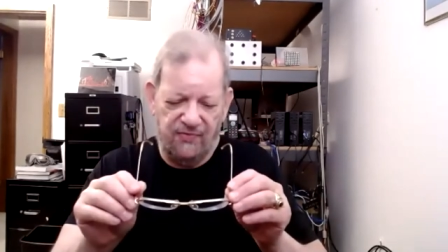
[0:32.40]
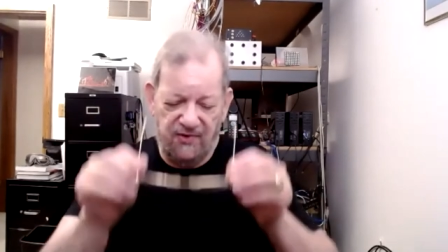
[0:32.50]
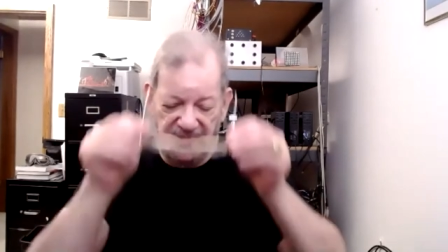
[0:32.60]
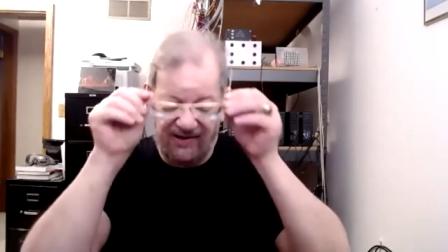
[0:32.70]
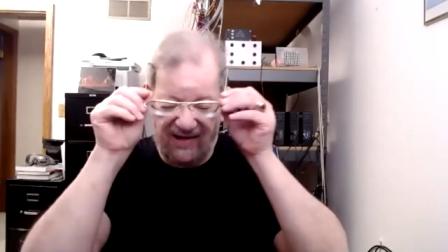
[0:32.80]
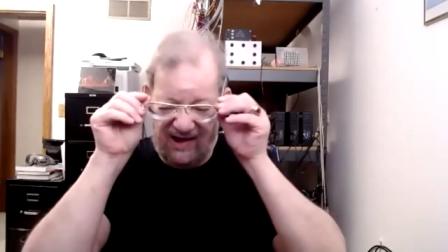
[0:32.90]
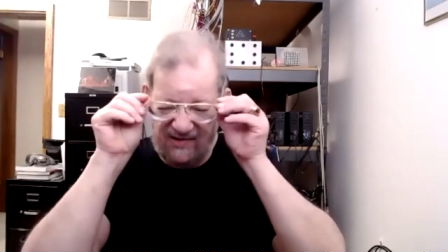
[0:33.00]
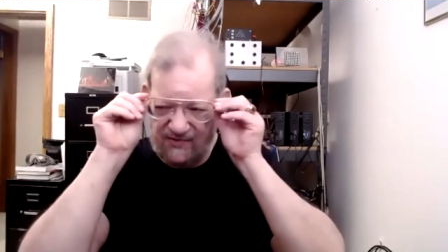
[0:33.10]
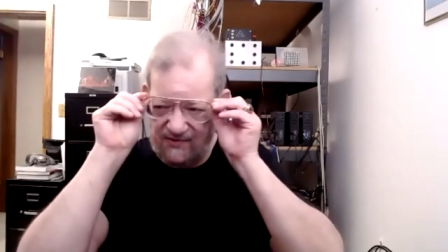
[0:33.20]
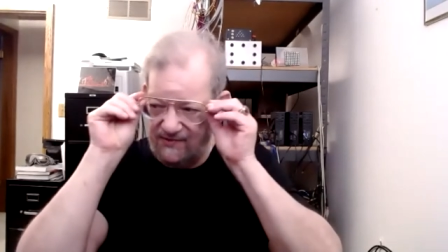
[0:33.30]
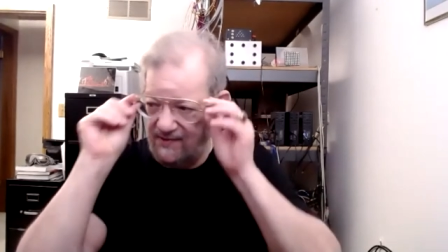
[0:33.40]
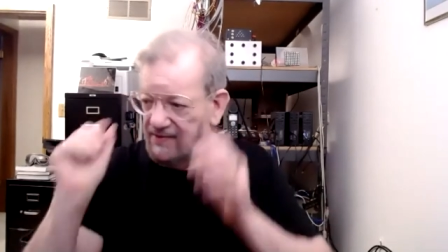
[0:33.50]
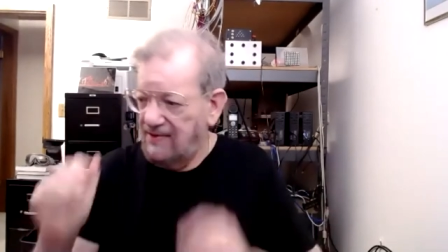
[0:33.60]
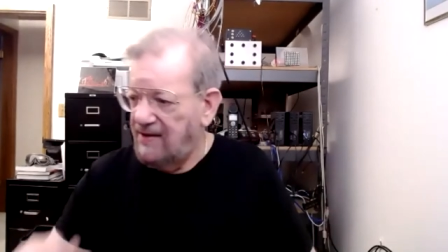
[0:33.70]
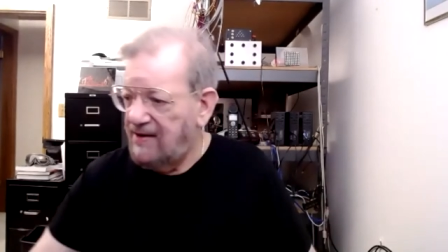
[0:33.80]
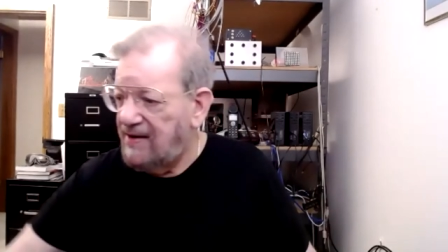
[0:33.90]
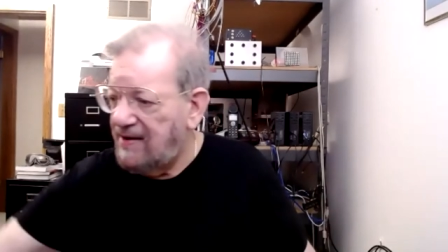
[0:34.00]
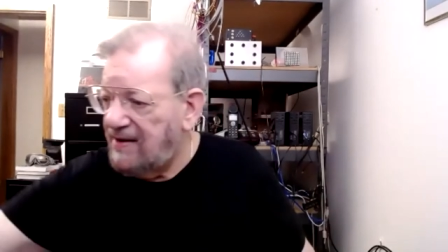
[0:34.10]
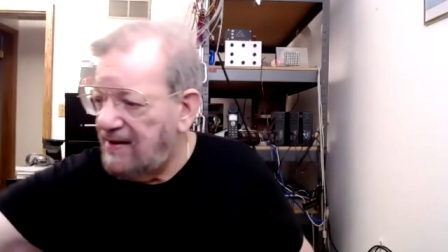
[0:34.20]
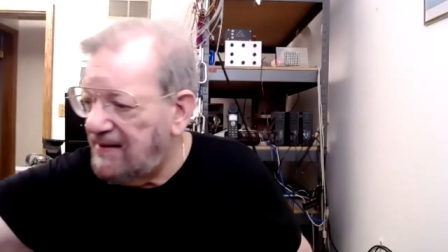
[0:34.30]
Dirty glasses
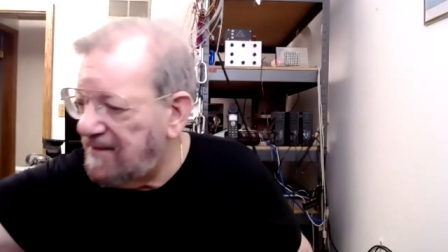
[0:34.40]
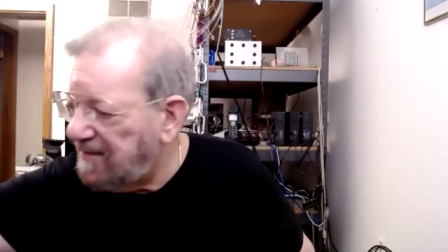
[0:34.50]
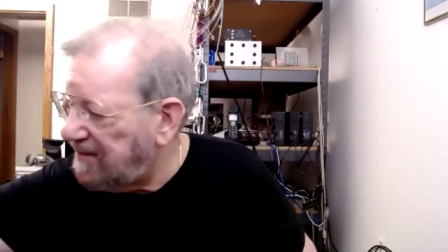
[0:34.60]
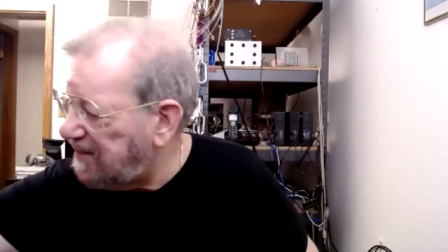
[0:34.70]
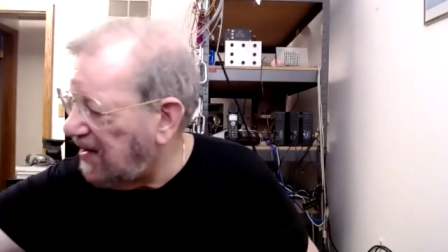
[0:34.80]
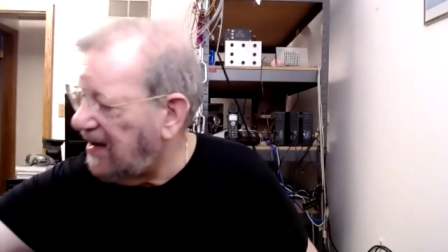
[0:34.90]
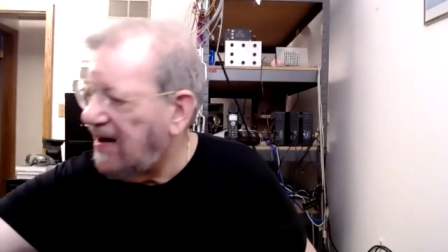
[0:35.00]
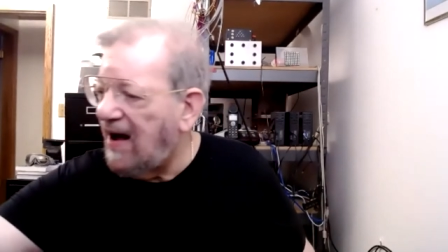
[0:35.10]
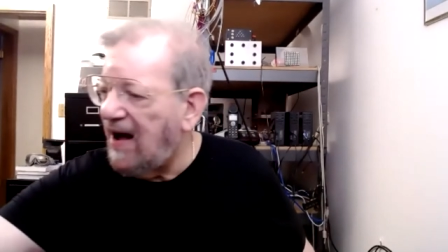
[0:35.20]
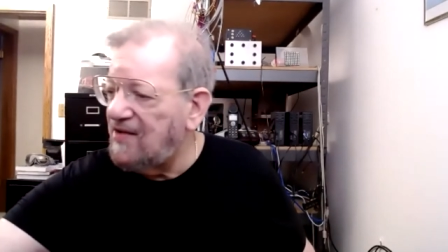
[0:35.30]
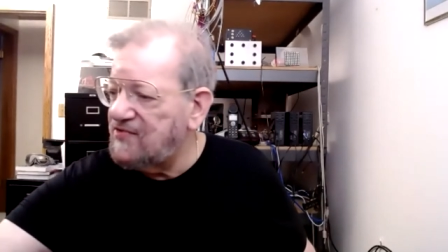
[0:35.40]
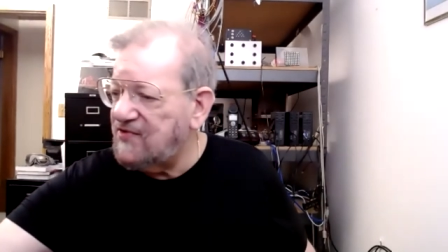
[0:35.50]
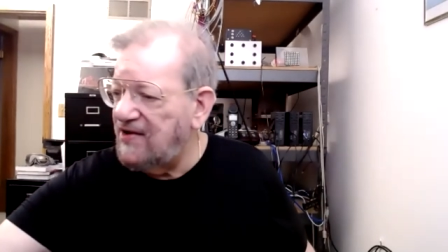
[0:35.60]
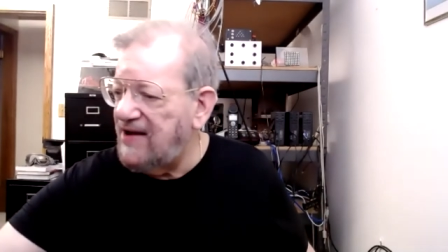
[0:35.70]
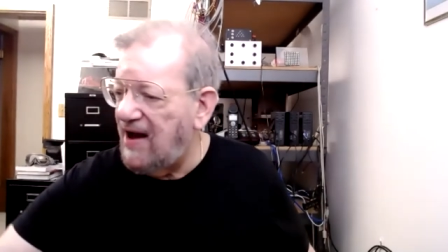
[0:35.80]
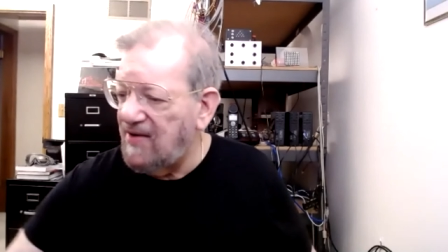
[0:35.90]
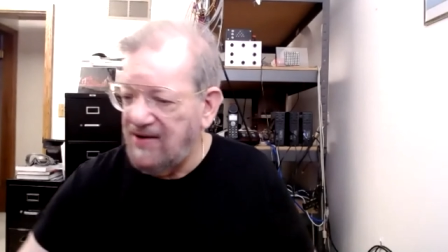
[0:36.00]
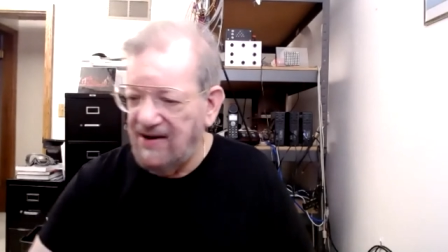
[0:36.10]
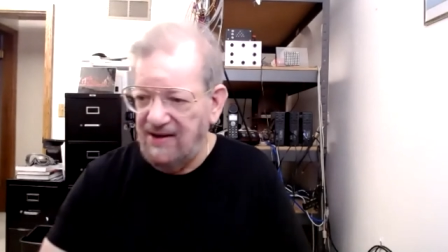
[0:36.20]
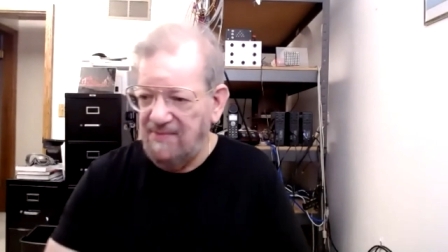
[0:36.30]
but I'll send out
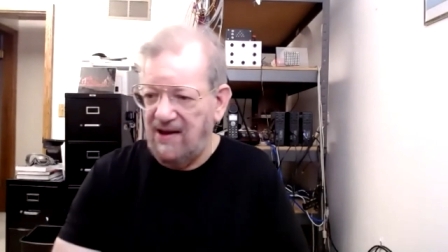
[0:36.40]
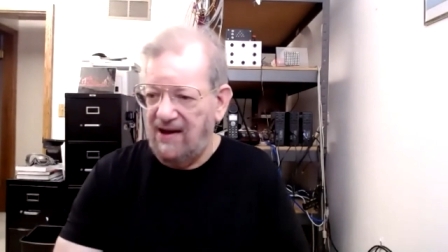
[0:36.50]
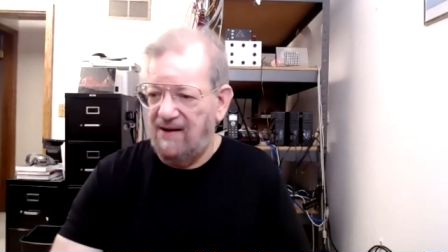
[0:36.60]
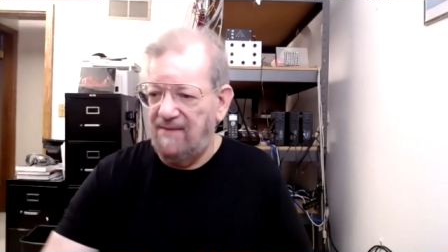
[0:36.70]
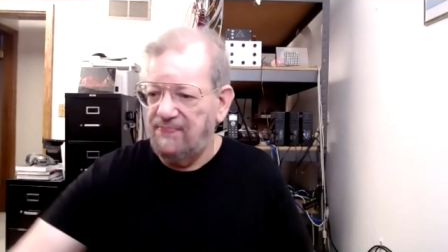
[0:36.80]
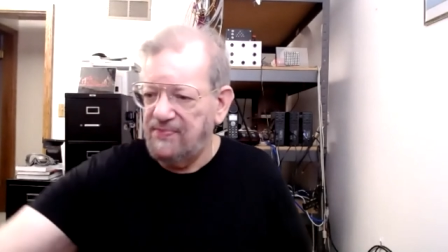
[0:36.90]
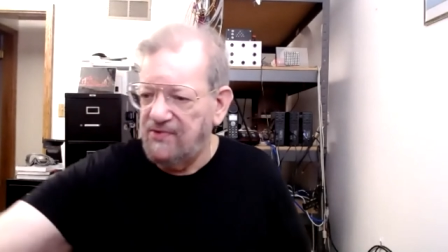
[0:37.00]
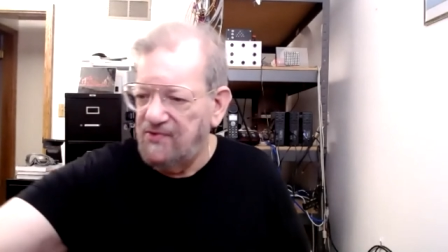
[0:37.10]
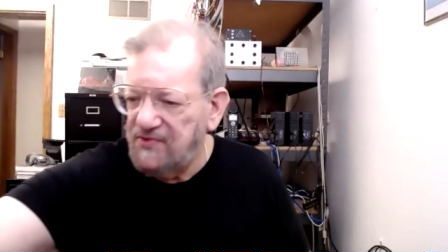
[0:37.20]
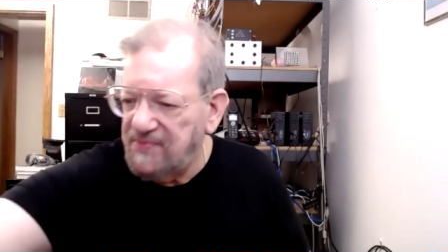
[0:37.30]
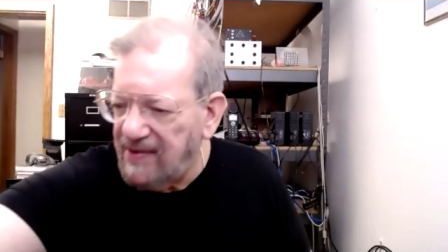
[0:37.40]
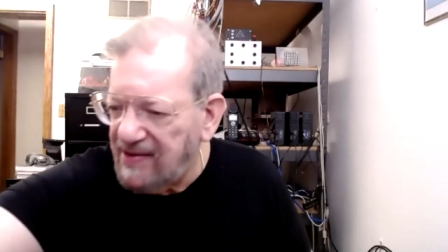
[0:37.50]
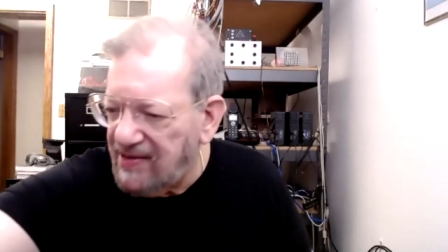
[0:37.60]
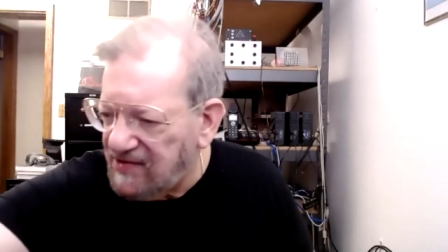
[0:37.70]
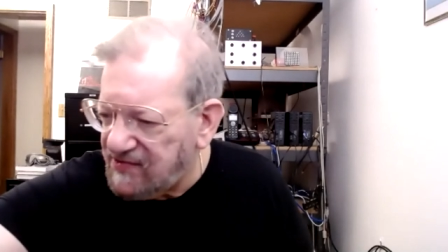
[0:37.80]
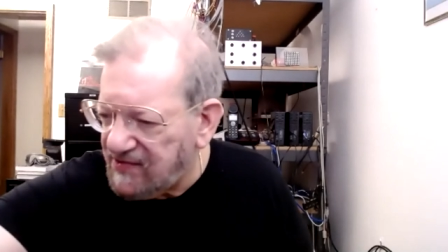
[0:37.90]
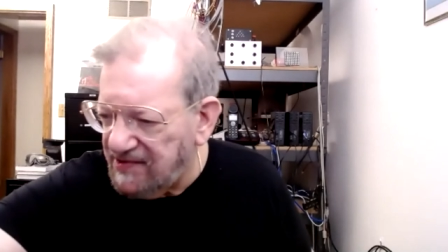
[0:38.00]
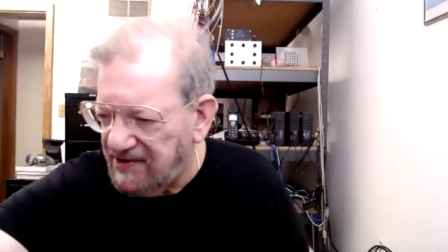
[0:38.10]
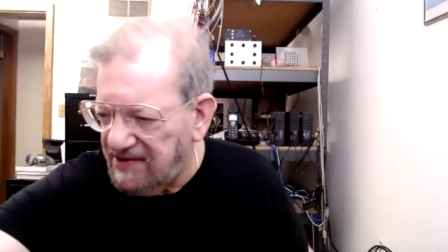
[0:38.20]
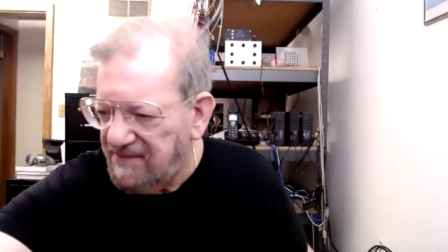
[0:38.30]
an email. Where's my glass
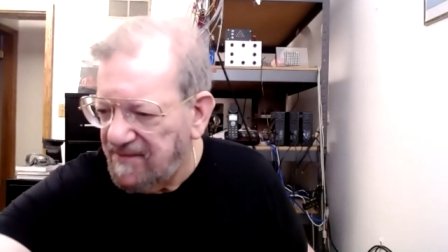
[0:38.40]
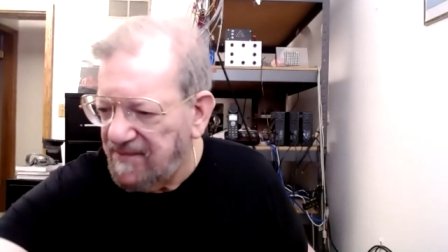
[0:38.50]
cleaner?